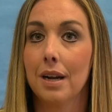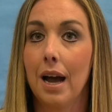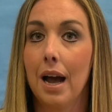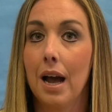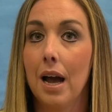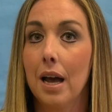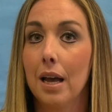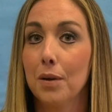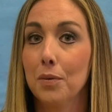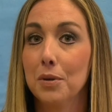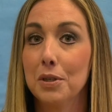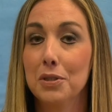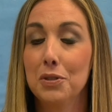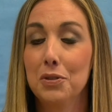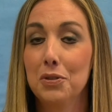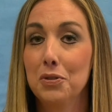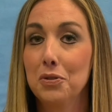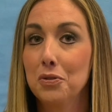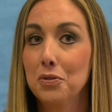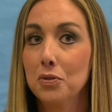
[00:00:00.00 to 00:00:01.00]
I
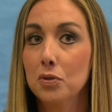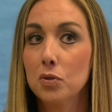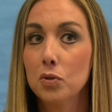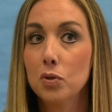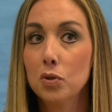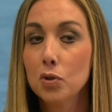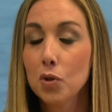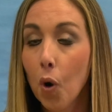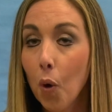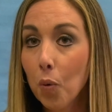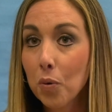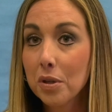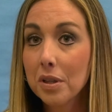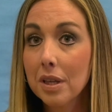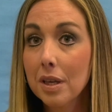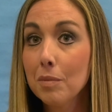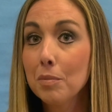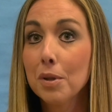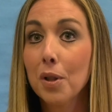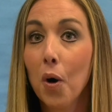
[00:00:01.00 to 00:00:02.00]
was
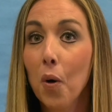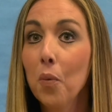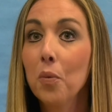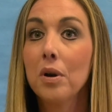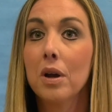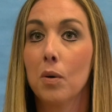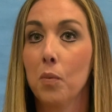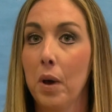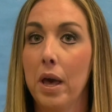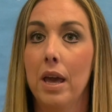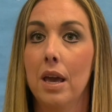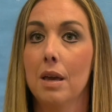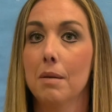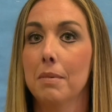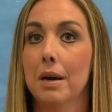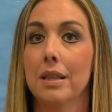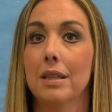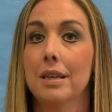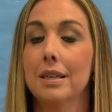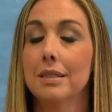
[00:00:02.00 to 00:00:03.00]
totally blown away
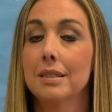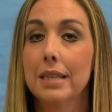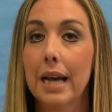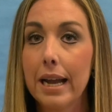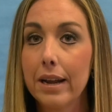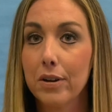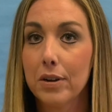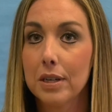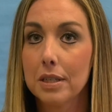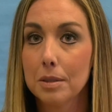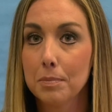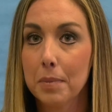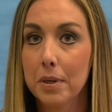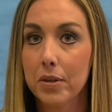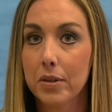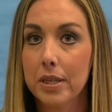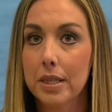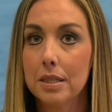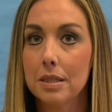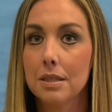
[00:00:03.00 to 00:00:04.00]
by the entire
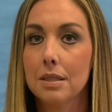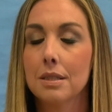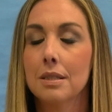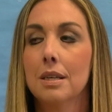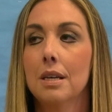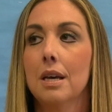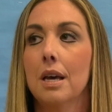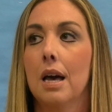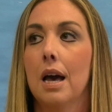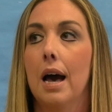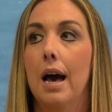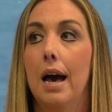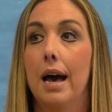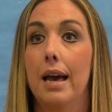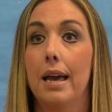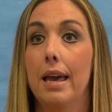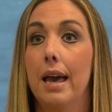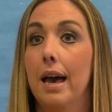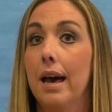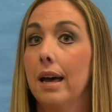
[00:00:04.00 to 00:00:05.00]
experience.
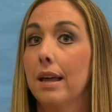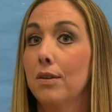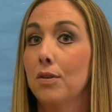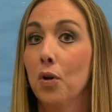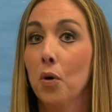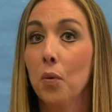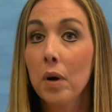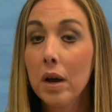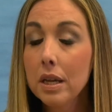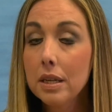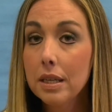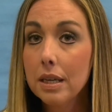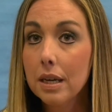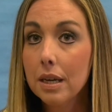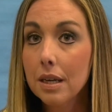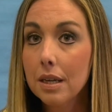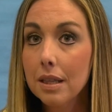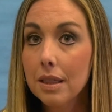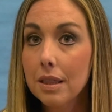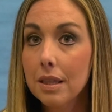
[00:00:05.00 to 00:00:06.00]
I had no
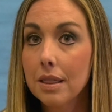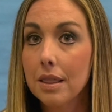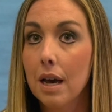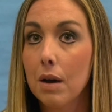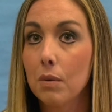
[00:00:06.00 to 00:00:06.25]
idea that